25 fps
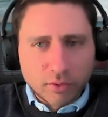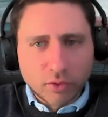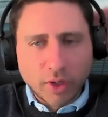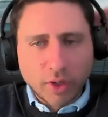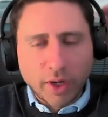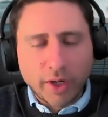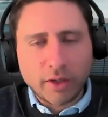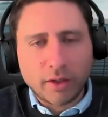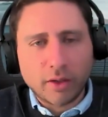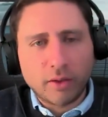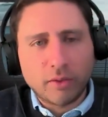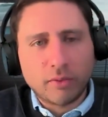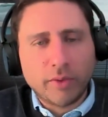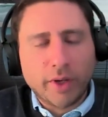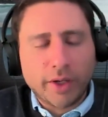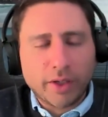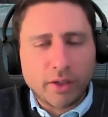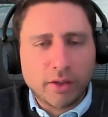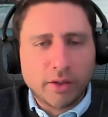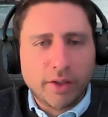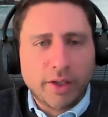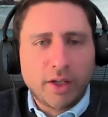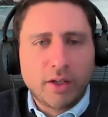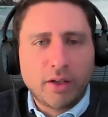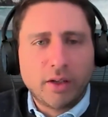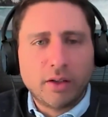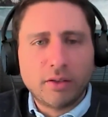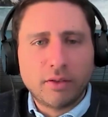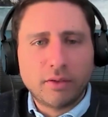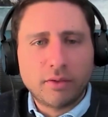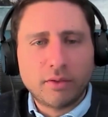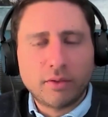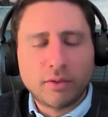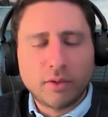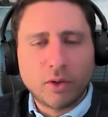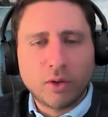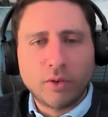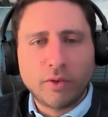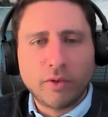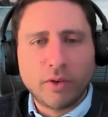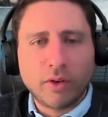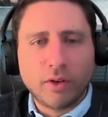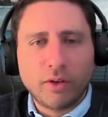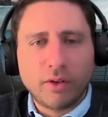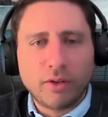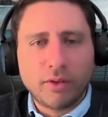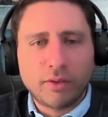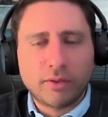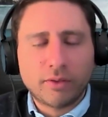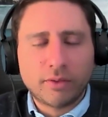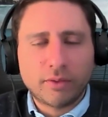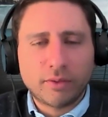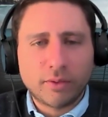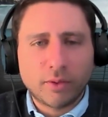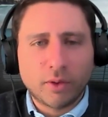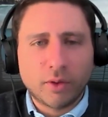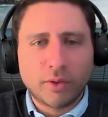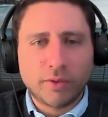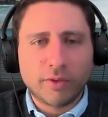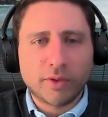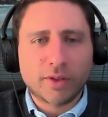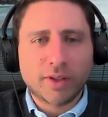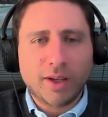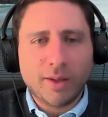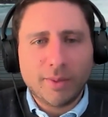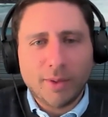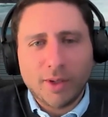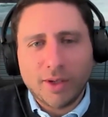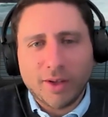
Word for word: try to regulate it over over time.